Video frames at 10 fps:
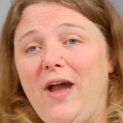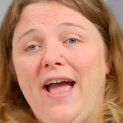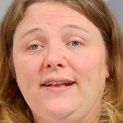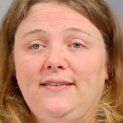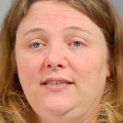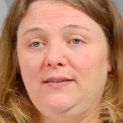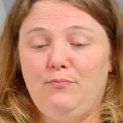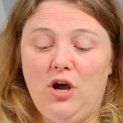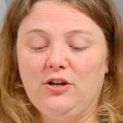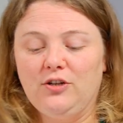waxes, and
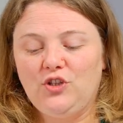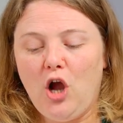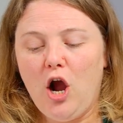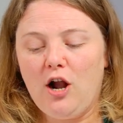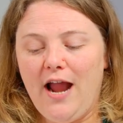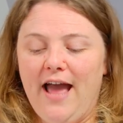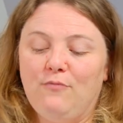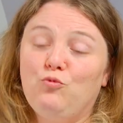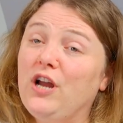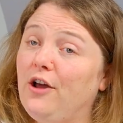butters are
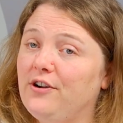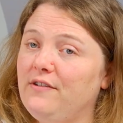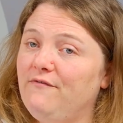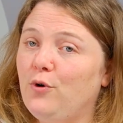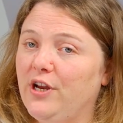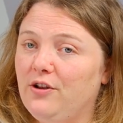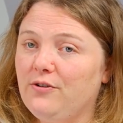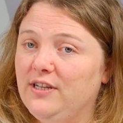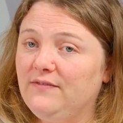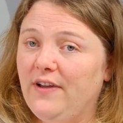at 140
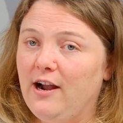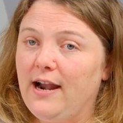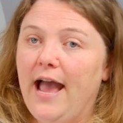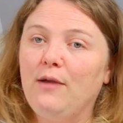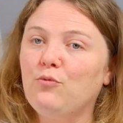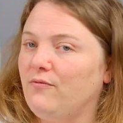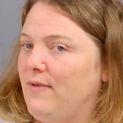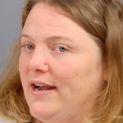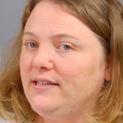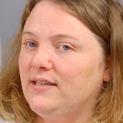degrees Fahrenheit, we're
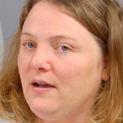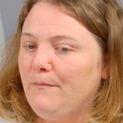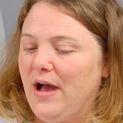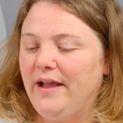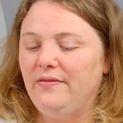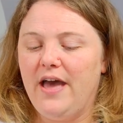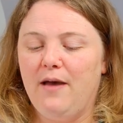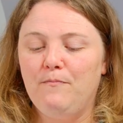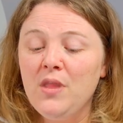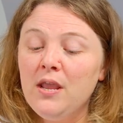ready to combine
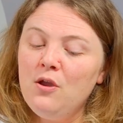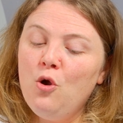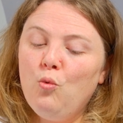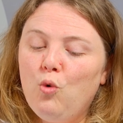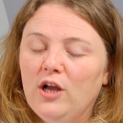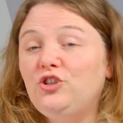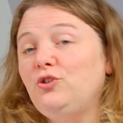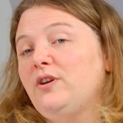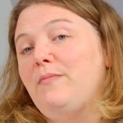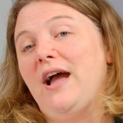them. Once
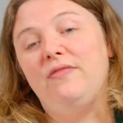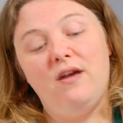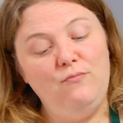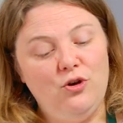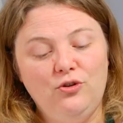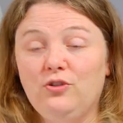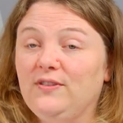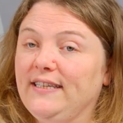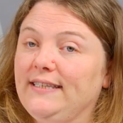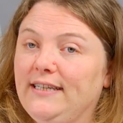you combine them, you'll
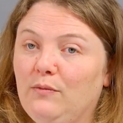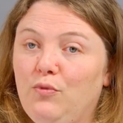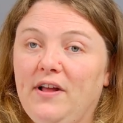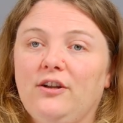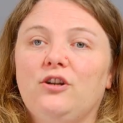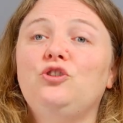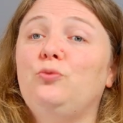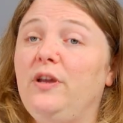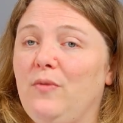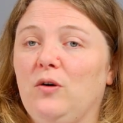use a stick blender
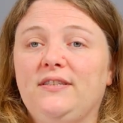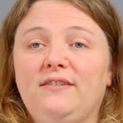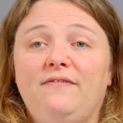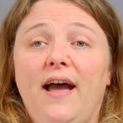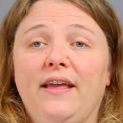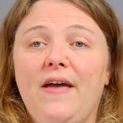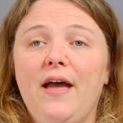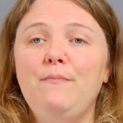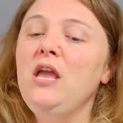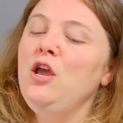to emulsify
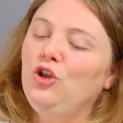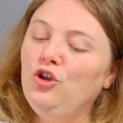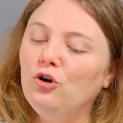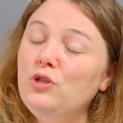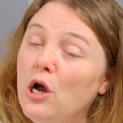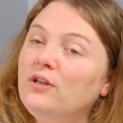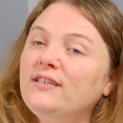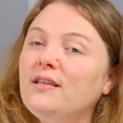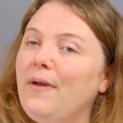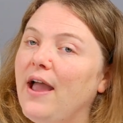them. You'll
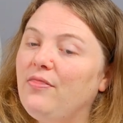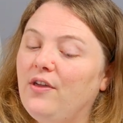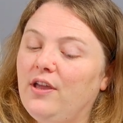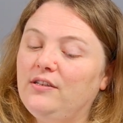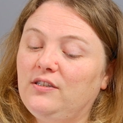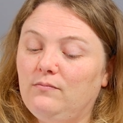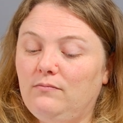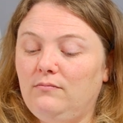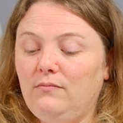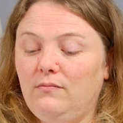notice the
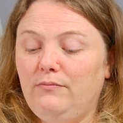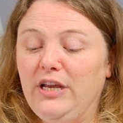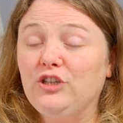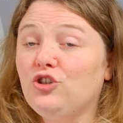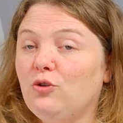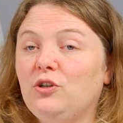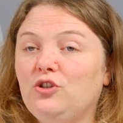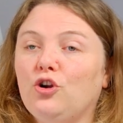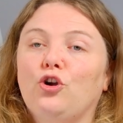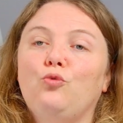mixture will
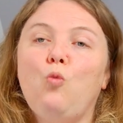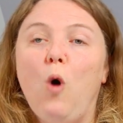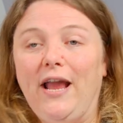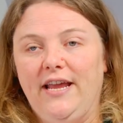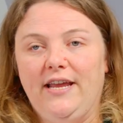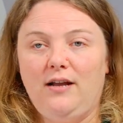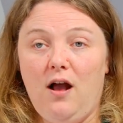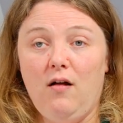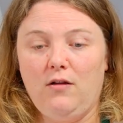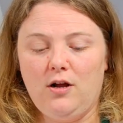turn white in
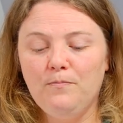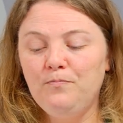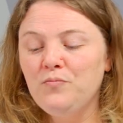color.